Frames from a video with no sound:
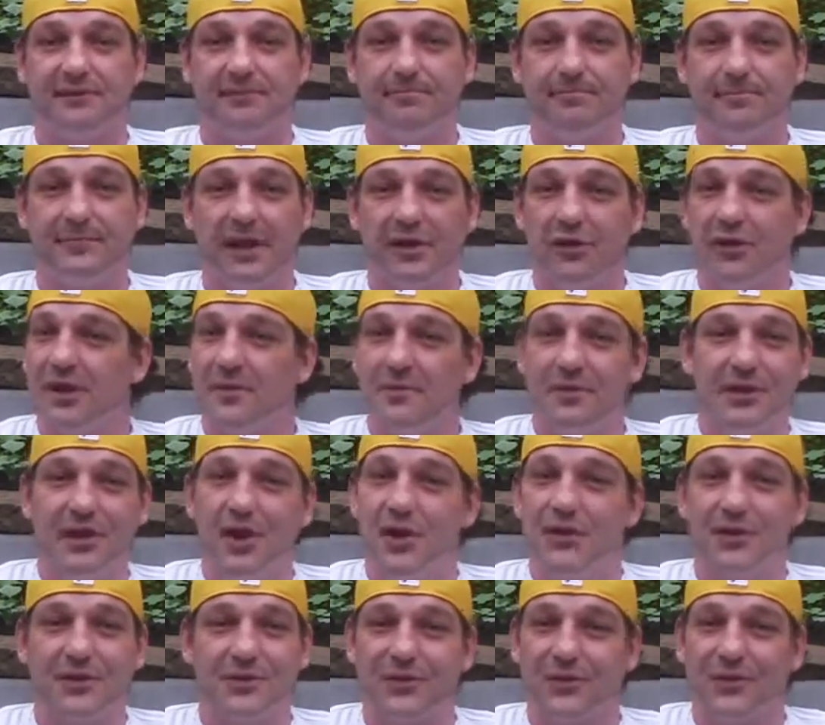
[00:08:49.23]
They don't even
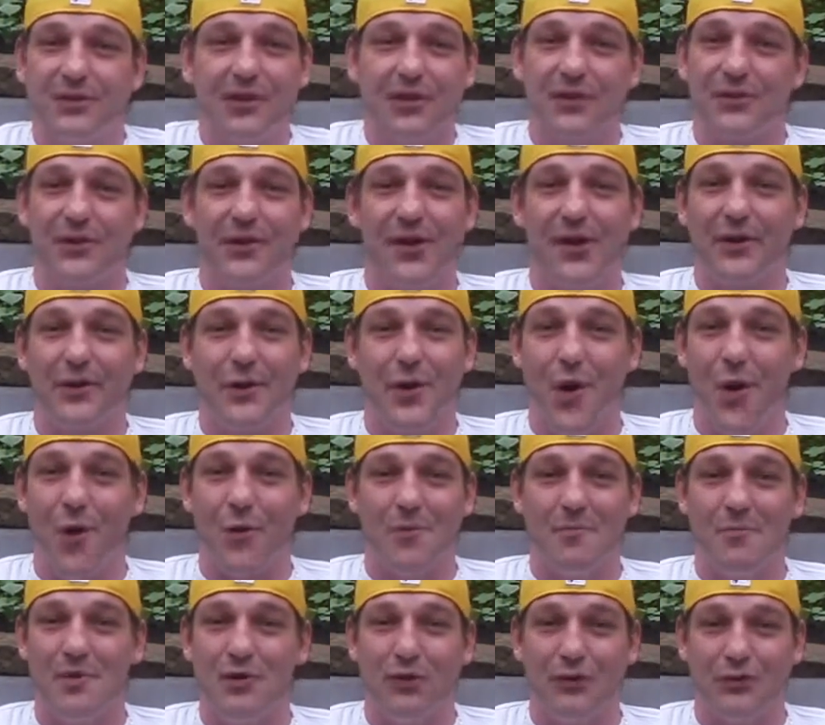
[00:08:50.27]
notice that there's
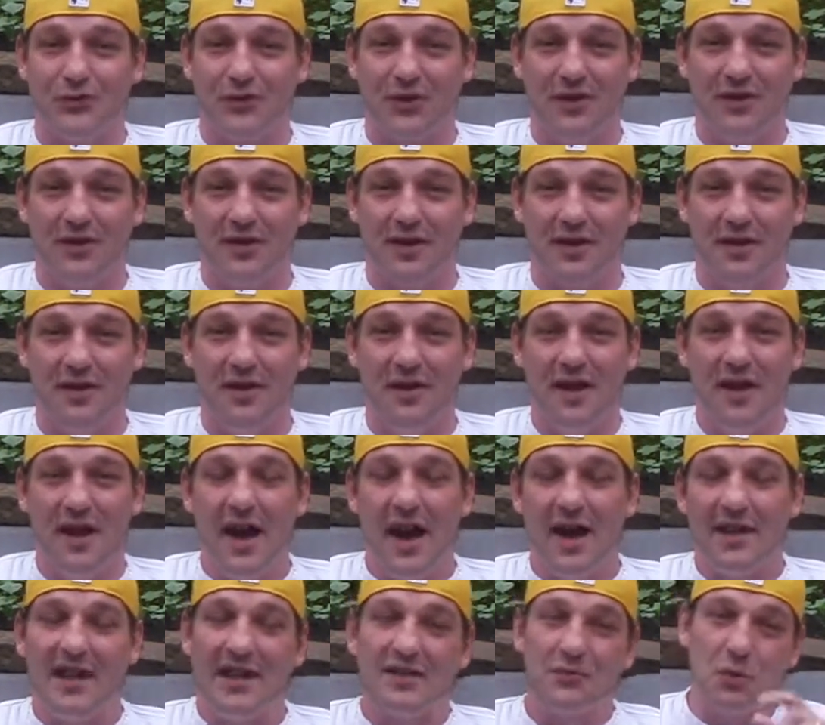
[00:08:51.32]
$100 bills sitting there.
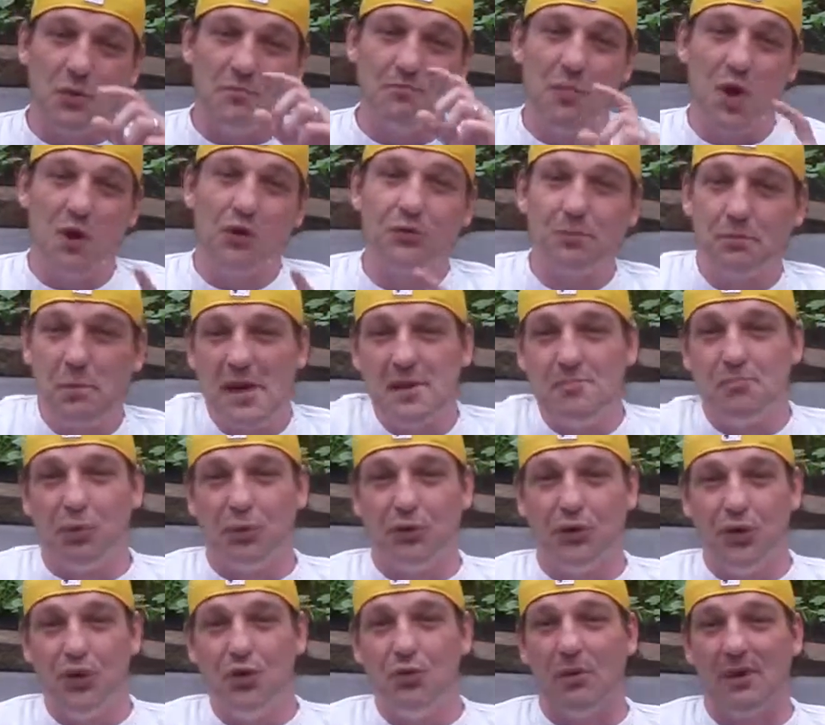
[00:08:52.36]
And that's what most people
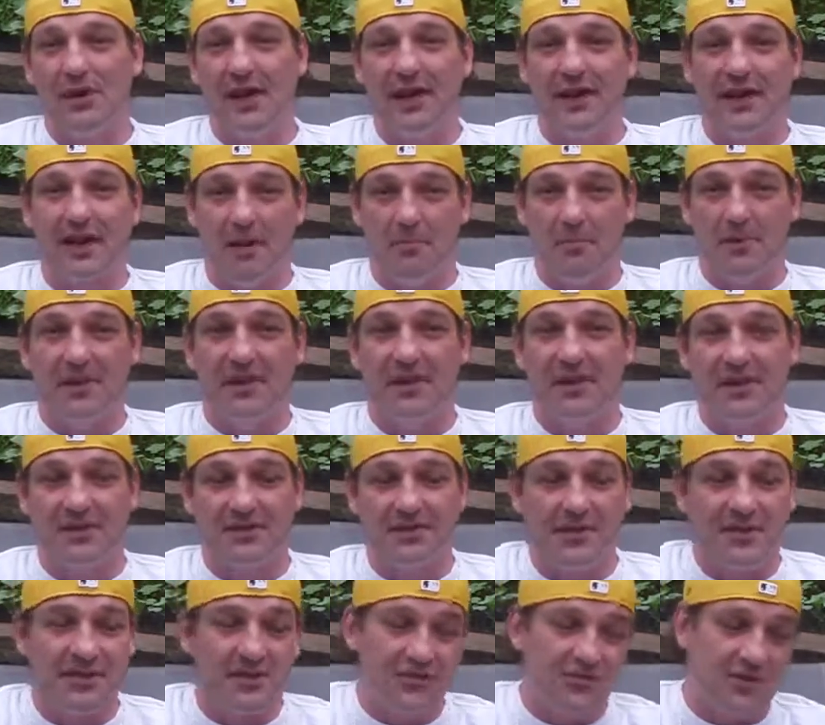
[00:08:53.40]
do when they come into
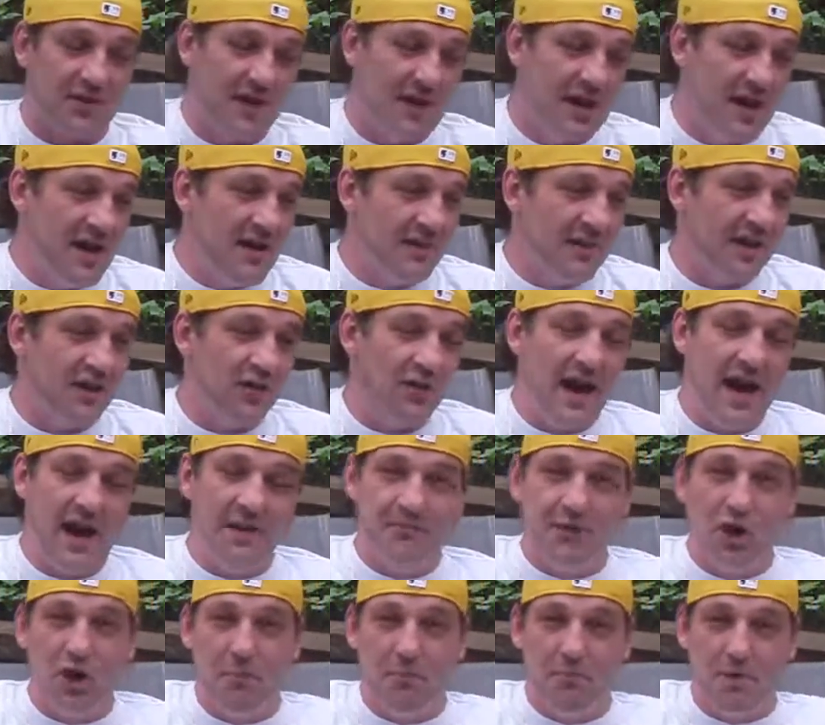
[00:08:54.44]
this industry. They don't
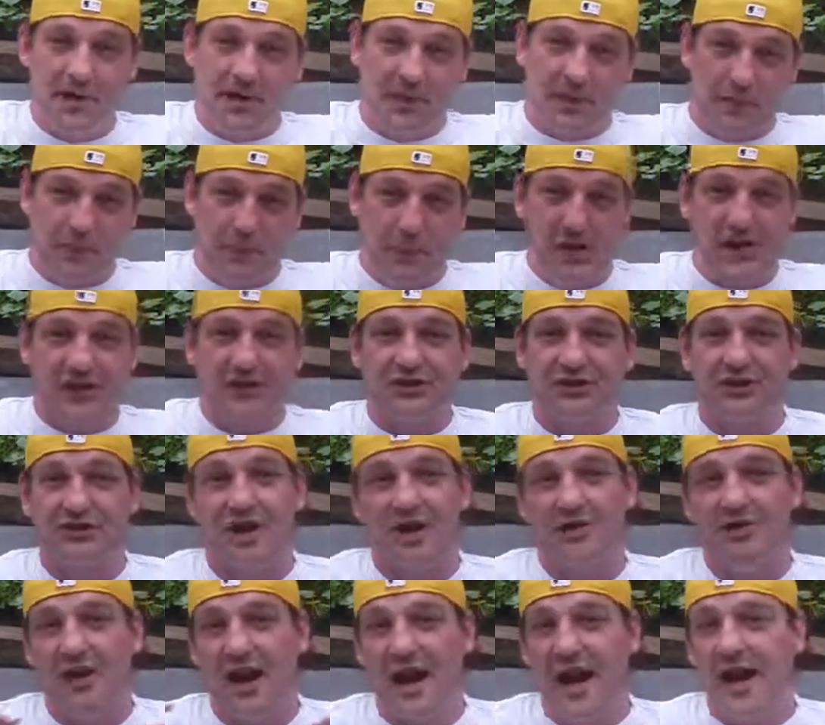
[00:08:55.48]
have no bigger picture.
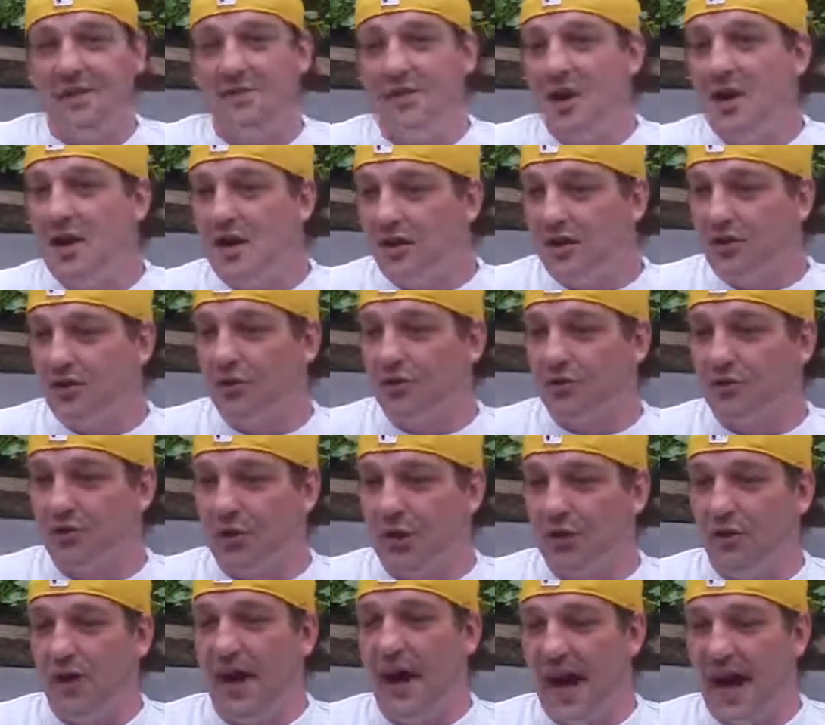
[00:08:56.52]
They don't have, you know,
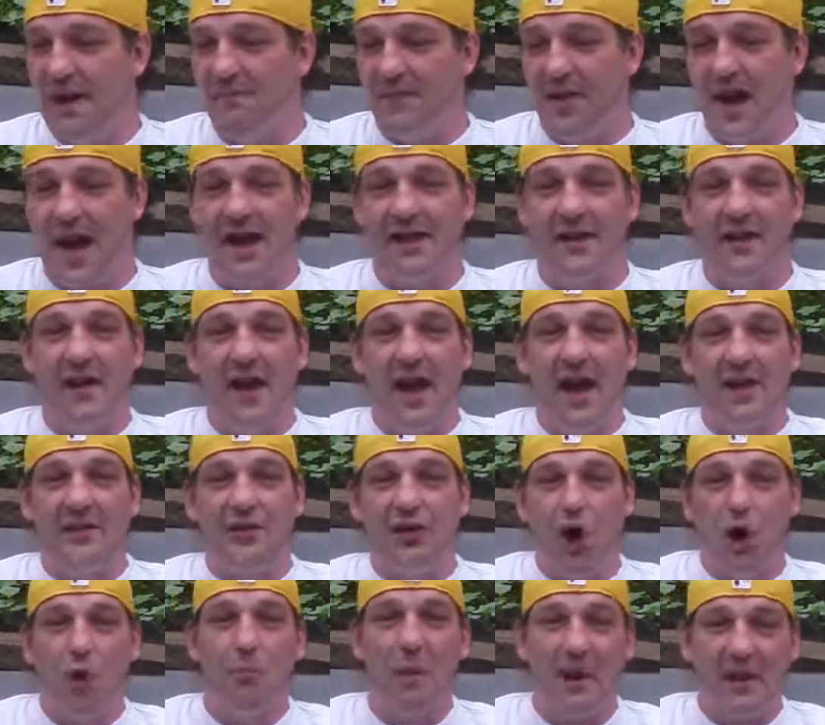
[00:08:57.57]
they don't have that.
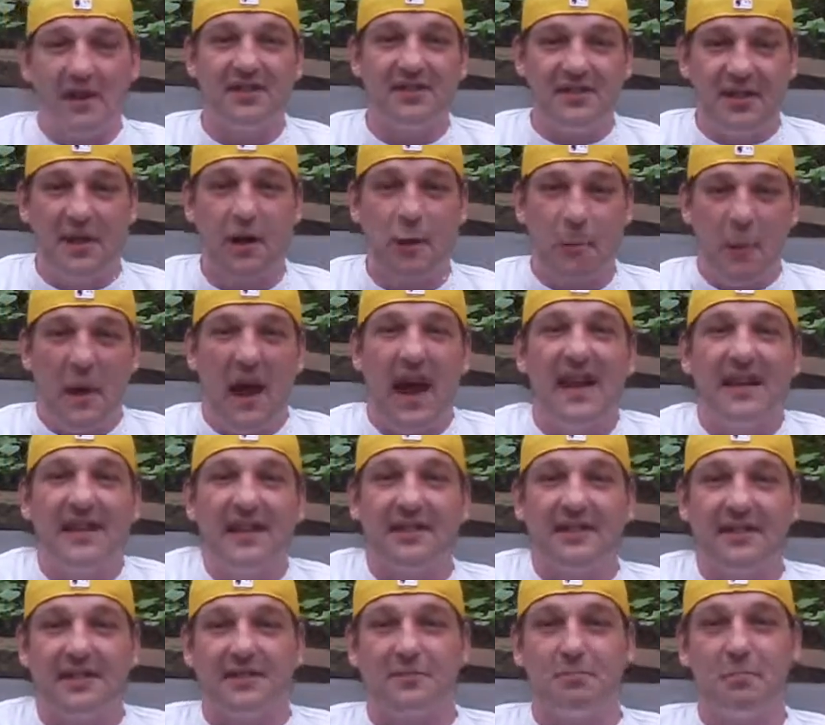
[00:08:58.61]
And nobody's here
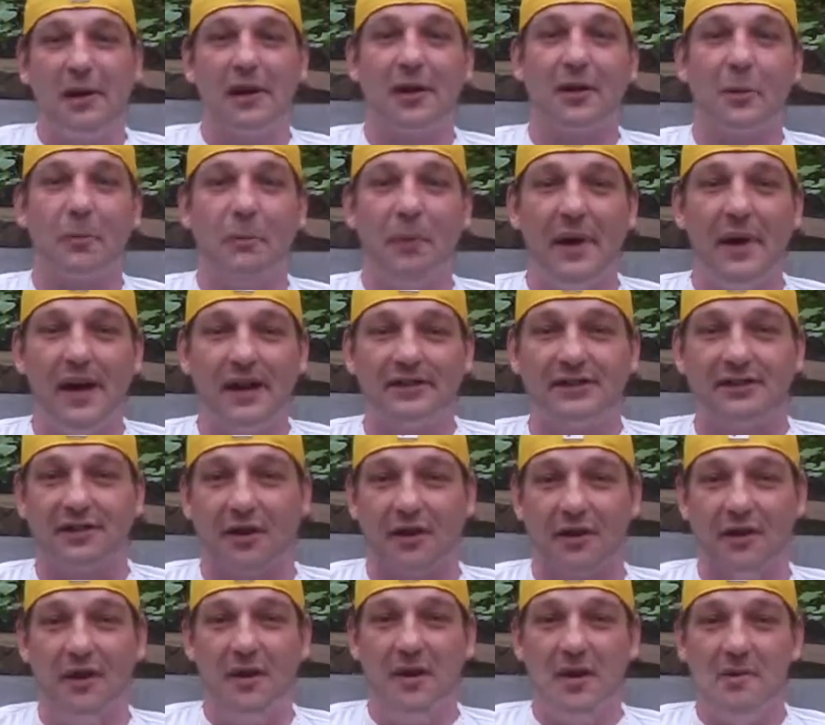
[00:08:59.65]
painting this bigger picture.
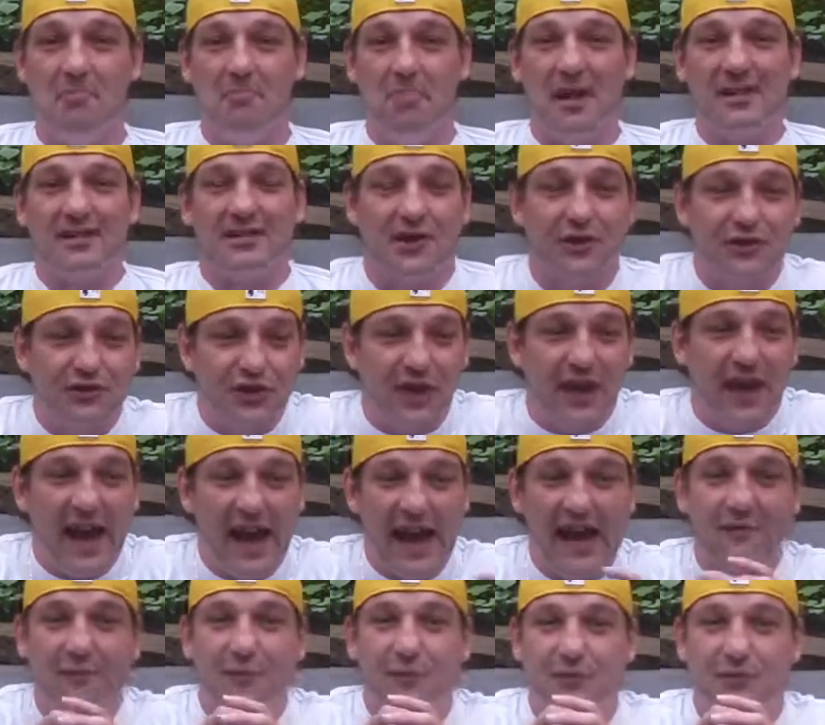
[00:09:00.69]
But there's
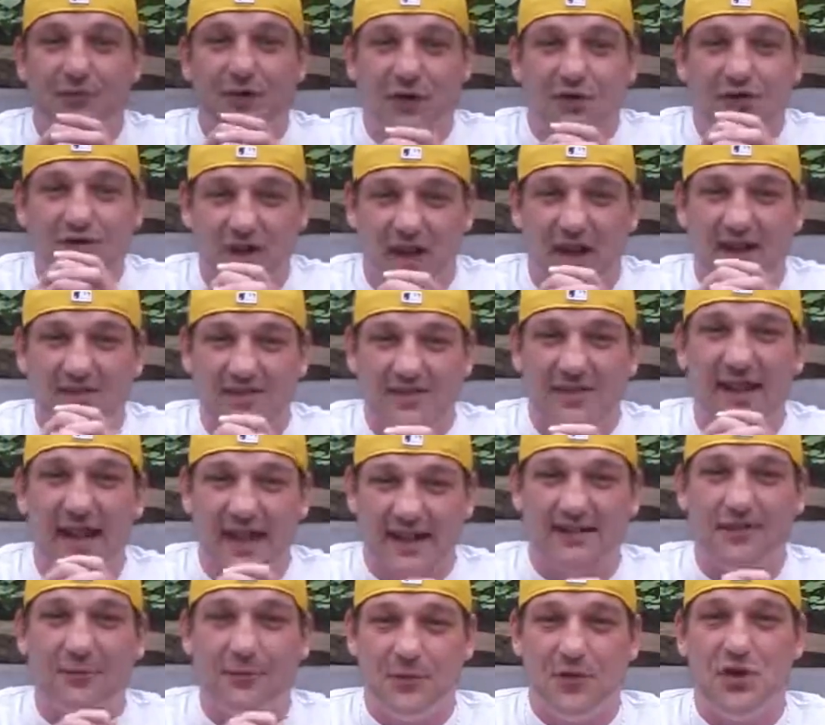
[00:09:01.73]
a
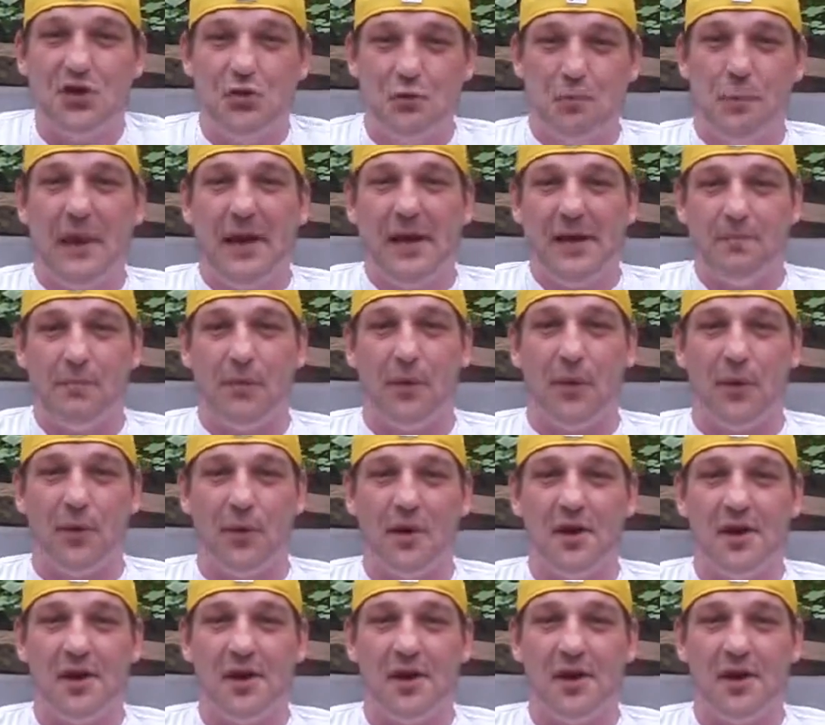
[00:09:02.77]
select few people